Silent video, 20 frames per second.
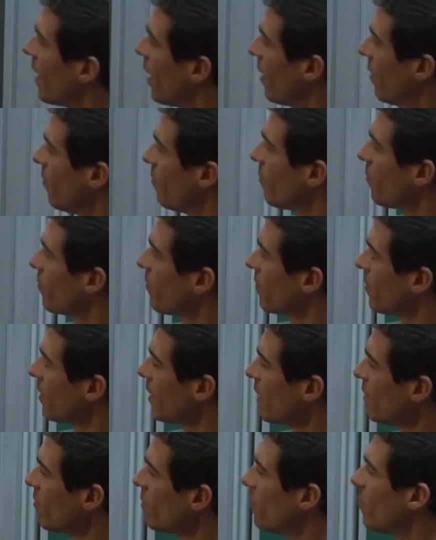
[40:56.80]
um,
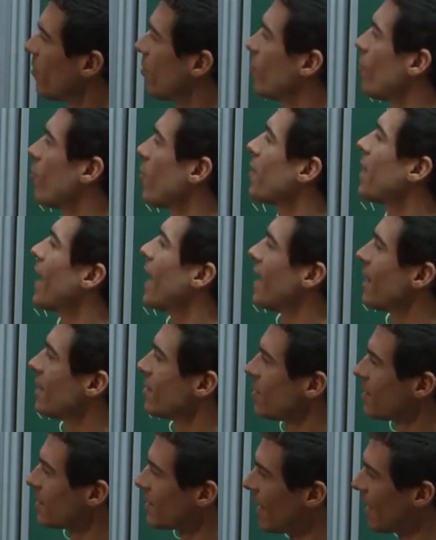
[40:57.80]
even before that,
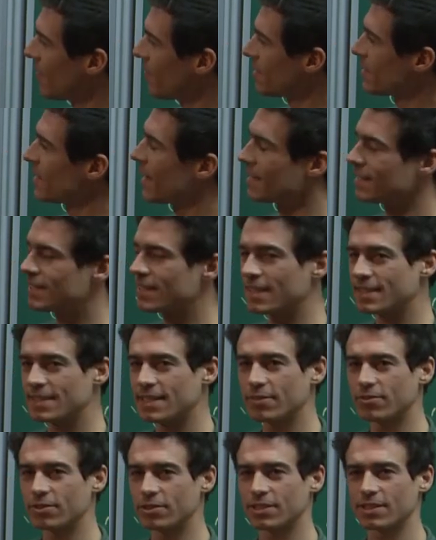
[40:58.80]
it's just to emphasize that
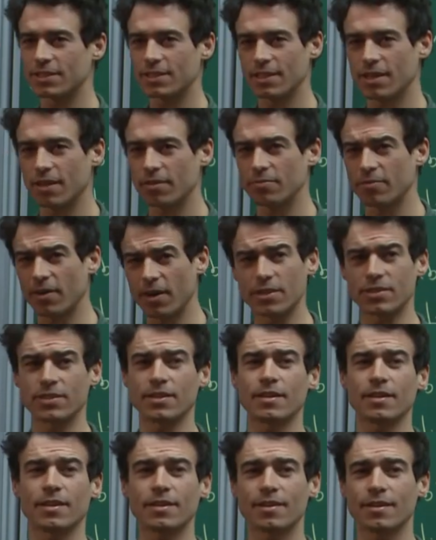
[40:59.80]
it's even just a functor.